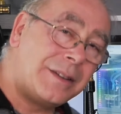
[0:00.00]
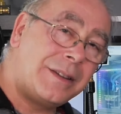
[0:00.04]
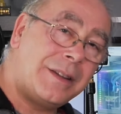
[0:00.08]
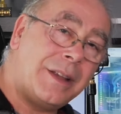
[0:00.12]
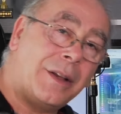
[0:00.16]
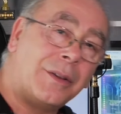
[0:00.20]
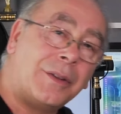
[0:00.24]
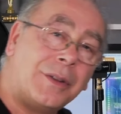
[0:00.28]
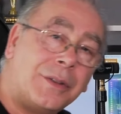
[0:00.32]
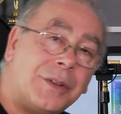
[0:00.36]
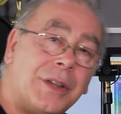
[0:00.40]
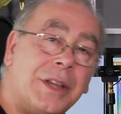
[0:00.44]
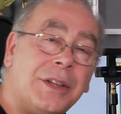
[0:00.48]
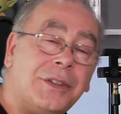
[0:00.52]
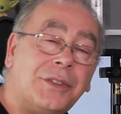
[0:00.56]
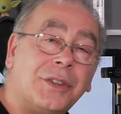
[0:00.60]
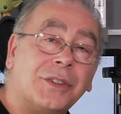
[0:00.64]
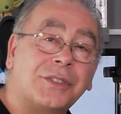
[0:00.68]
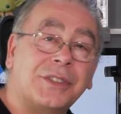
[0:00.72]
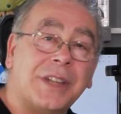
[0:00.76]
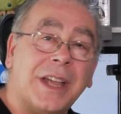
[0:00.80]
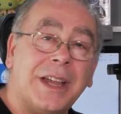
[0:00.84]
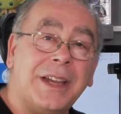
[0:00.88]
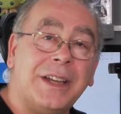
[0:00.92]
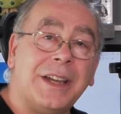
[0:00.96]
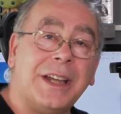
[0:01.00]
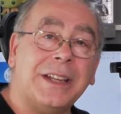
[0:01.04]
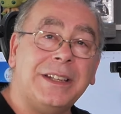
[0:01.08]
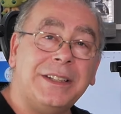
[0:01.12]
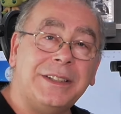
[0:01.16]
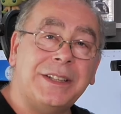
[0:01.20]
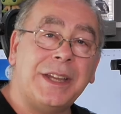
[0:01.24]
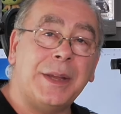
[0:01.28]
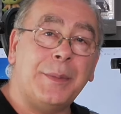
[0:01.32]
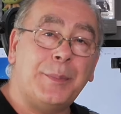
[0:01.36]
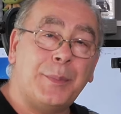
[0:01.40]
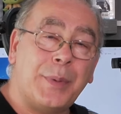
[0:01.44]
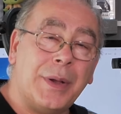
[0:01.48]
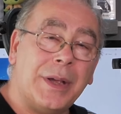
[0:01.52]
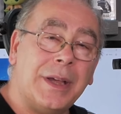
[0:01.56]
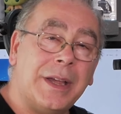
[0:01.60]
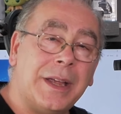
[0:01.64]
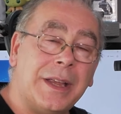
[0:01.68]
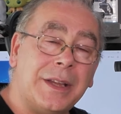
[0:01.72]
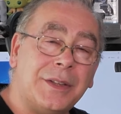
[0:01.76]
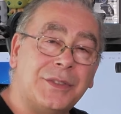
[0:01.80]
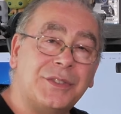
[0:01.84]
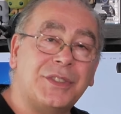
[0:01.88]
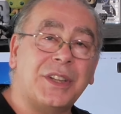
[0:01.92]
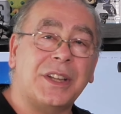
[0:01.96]
you know, these are
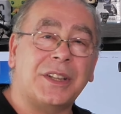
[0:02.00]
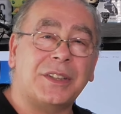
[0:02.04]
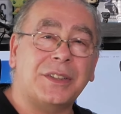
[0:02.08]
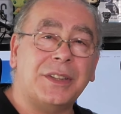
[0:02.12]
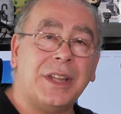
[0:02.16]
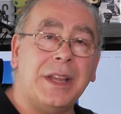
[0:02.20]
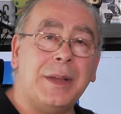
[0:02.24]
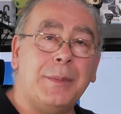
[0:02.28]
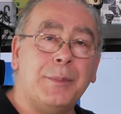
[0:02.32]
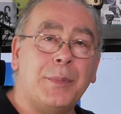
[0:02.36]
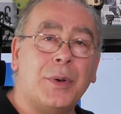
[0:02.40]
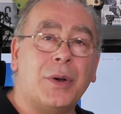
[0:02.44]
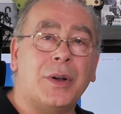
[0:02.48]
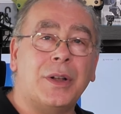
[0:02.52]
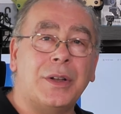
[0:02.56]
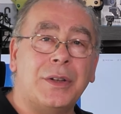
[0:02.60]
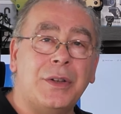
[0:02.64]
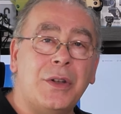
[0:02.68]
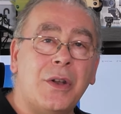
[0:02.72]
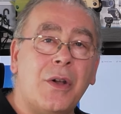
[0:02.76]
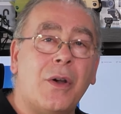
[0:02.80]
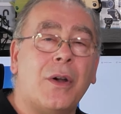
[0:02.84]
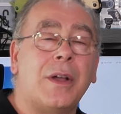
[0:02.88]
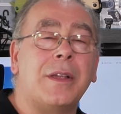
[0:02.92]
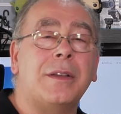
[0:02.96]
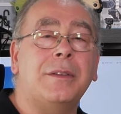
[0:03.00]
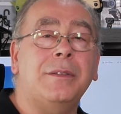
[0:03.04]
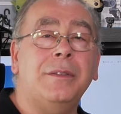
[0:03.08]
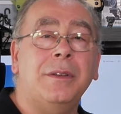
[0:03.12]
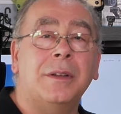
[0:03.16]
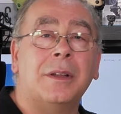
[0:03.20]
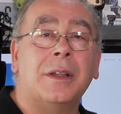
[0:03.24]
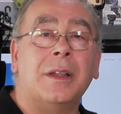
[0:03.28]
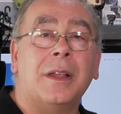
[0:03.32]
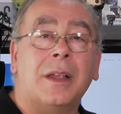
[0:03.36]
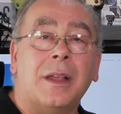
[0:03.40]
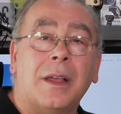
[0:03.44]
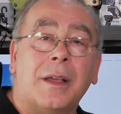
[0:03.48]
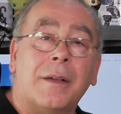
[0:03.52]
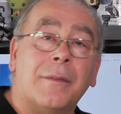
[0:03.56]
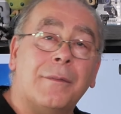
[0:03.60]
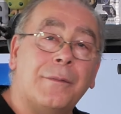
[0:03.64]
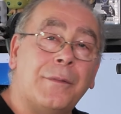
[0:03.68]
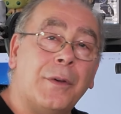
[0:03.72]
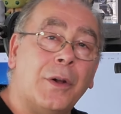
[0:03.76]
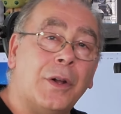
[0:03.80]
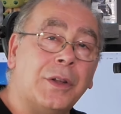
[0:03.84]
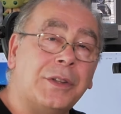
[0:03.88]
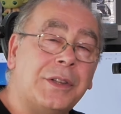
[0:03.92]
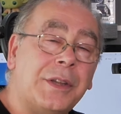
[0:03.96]
1080p, 16 by 9,
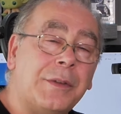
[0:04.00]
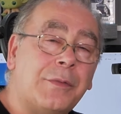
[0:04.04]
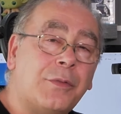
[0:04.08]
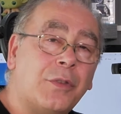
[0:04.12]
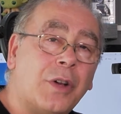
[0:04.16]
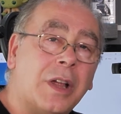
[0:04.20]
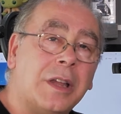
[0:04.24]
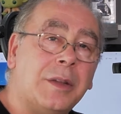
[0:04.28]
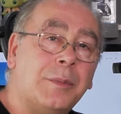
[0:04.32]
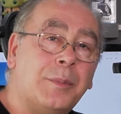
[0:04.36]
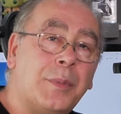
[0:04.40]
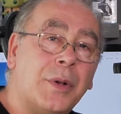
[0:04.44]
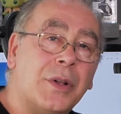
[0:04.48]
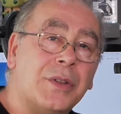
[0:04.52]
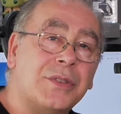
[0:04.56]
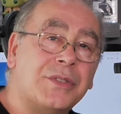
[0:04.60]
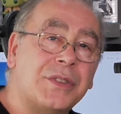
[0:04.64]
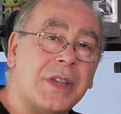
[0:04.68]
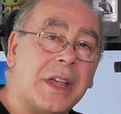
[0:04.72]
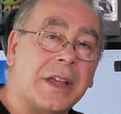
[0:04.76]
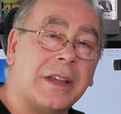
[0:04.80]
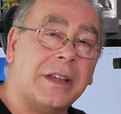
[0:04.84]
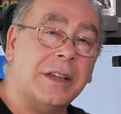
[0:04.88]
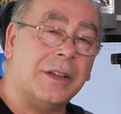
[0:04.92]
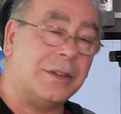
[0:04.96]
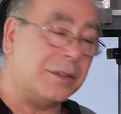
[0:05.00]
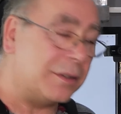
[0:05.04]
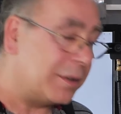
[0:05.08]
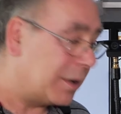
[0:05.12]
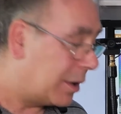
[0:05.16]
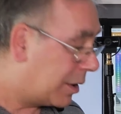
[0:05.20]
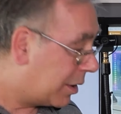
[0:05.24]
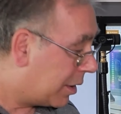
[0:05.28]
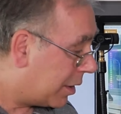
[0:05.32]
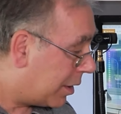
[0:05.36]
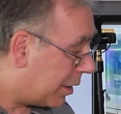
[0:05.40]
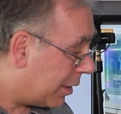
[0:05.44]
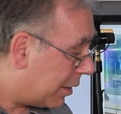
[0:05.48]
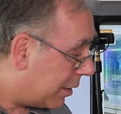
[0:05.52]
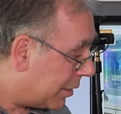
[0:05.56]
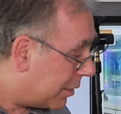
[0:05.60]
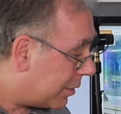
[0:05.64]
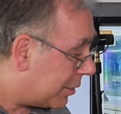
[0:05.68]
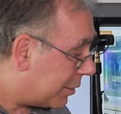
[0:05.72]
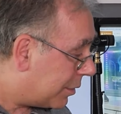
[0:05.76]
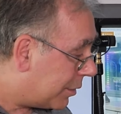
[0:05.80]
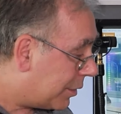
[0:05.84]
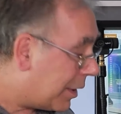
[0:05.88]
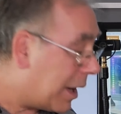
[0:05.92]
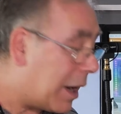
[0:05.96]
30 frames per second.
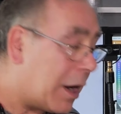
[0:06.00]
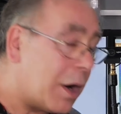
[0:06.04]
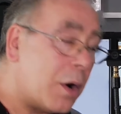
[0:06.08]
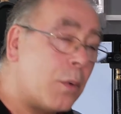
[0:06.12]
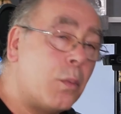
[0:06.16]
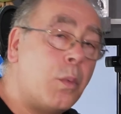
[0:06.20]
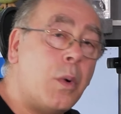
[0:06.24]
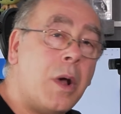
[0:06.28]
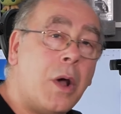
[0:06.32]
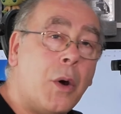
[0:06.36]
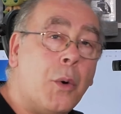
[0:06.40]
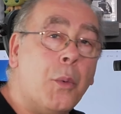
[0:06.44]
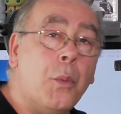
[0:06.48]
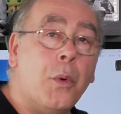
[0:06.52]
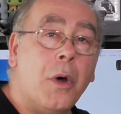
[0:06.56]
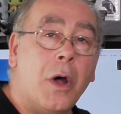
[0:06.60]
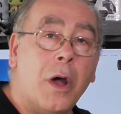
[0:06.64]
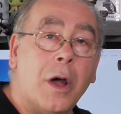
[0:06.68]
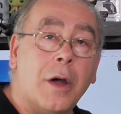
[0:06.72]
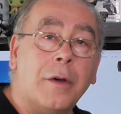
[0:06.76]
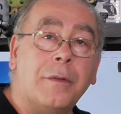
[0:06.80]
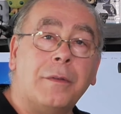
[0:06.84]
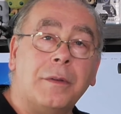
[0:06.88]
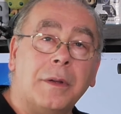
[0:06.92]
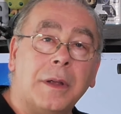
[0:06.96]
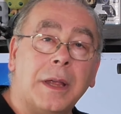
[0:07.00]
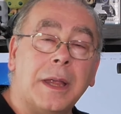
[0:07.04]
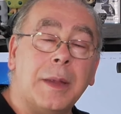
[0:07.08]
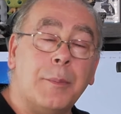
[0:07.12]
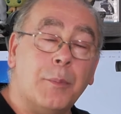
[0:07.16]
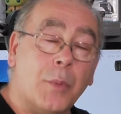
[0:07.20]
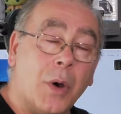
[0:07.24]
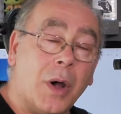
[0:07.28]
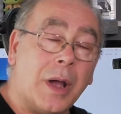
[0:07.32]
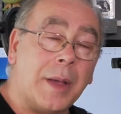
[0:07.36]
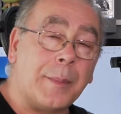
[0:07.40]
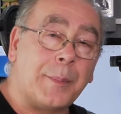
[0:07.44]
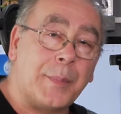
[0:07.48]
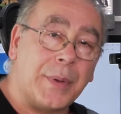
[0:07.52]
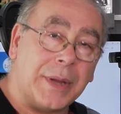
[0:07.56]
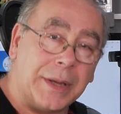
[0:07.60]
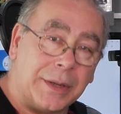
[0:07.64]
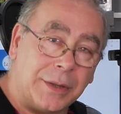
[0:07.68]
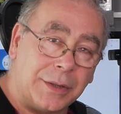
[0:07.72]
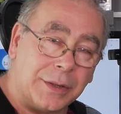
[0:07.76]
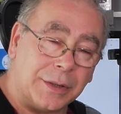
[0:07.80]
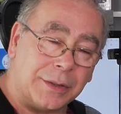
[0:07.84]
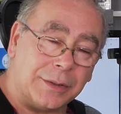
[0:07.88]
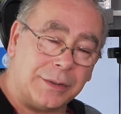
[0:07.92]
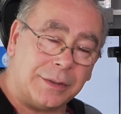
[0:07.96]
They are well worth, in my
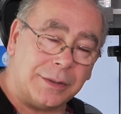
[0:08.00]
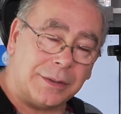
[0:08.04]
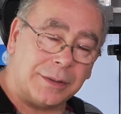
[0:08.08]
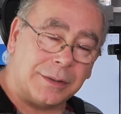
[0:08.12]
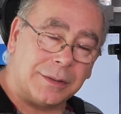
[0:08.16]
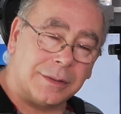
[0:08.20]
opinion,